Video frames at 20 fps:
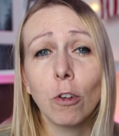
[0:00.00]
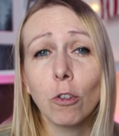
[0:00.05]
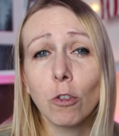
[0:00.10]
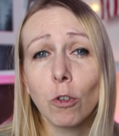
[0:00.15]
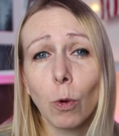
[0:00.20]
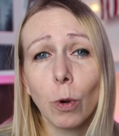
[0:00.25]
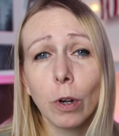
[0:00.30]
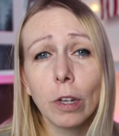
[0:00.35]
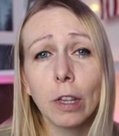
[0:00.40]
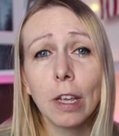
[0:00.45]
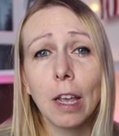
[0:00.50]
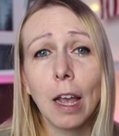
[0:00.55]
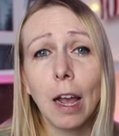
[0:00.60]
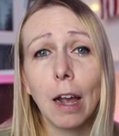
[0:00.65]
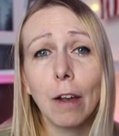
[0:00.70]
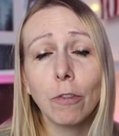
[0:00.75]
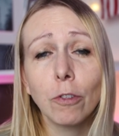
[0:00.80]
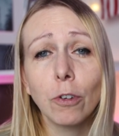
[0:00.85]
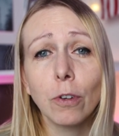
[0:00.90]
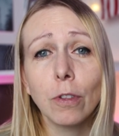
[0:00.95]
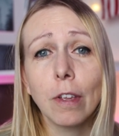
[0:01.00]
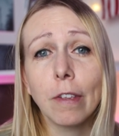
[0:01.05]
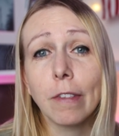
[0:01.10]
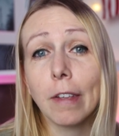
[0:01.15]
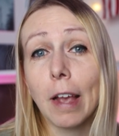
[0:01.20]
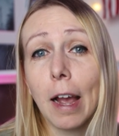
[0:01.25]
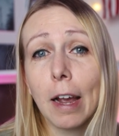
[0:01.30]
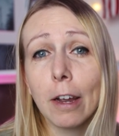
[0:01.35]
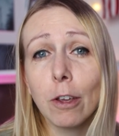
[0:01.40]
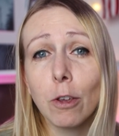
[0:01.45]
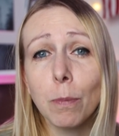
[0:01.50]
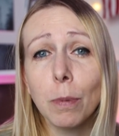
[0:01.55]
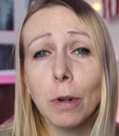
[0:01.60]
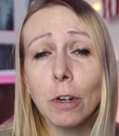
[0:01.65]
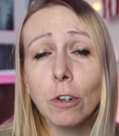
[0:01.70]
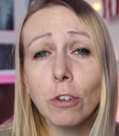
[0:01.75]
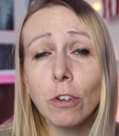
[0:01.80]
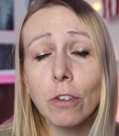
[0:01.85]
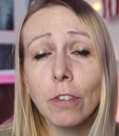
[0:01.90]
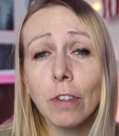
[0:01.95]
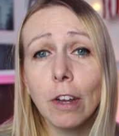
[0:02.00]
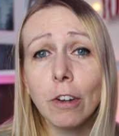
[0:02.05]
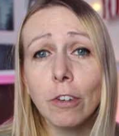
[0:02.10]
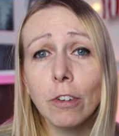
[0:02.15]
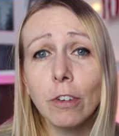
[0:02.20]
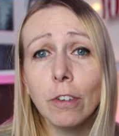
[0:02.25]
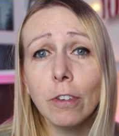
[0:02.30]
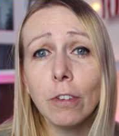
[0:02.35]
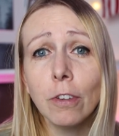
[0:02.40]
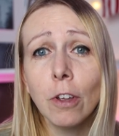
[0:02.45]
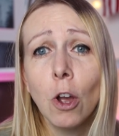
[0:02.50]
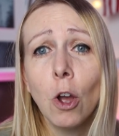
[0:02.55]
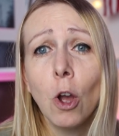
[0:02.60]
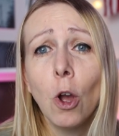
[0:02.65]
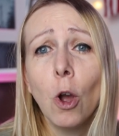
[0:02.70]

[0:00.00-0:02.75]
shortly after these acupuncture sessions,